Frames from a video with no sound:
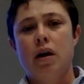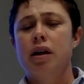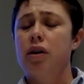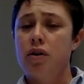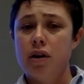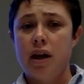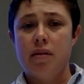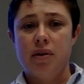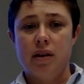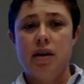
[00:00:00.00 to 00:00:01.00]
He could
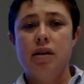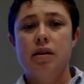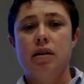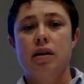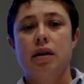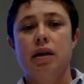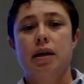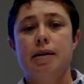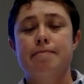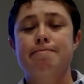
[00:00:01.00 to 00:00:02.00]
ambulate,
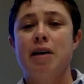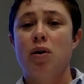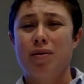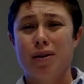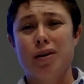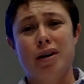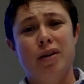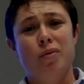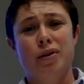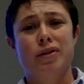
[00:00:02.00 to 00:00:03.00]
however,
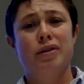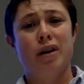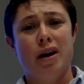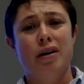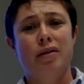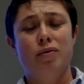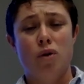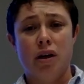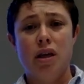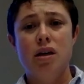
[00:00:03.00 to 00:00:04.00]
it was kind of
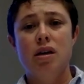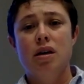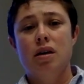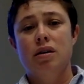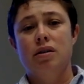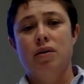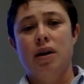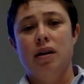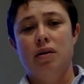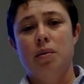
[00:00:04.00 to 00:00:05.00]
wonky, so he
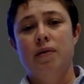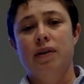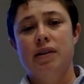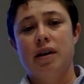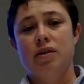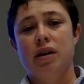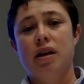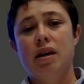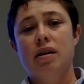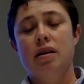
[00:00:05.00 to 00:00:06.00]
had a little bit of an antalgic
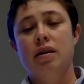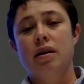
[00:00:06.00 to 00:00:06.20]
gait.